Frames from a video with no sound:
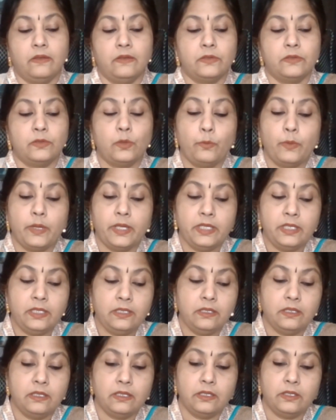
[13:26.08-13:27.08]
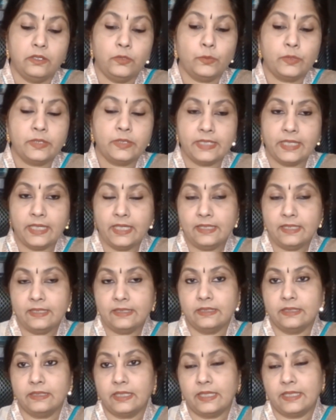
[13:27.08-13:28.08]
So when you see
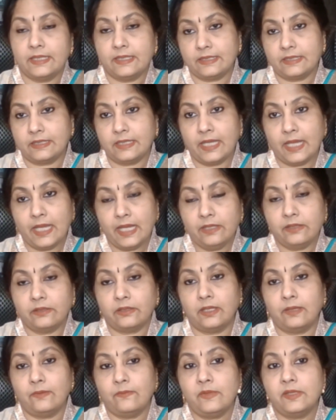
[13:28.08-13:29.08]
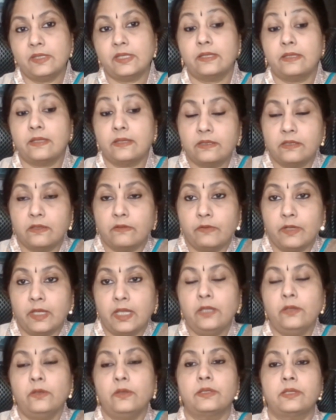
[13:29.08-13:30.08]
these snake dreams, this is the
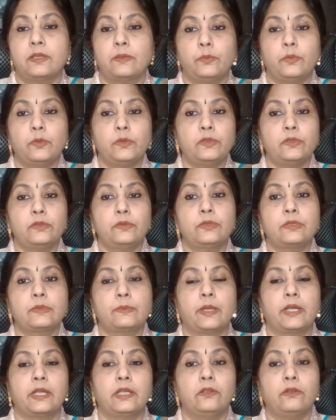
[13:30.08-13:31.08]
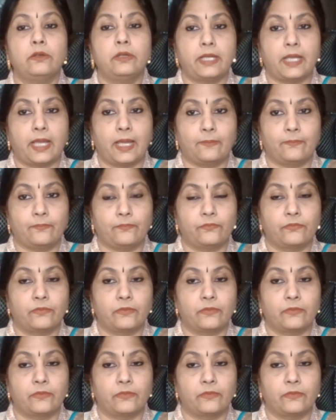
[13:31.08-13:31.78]
way you're supposed to spend your time.